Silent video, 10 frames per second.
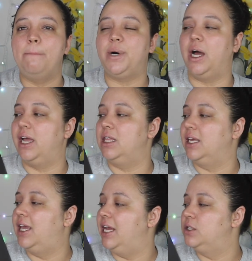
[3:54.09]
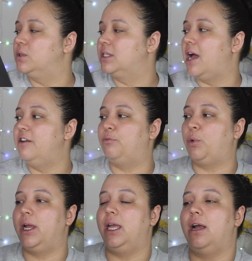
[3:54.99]
but the case was kind of
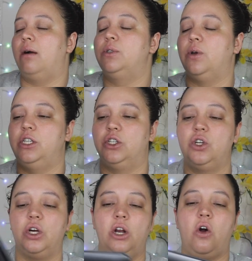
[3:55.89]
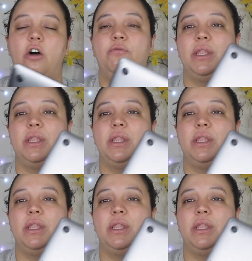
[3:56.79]
breaking up, so I just took it off.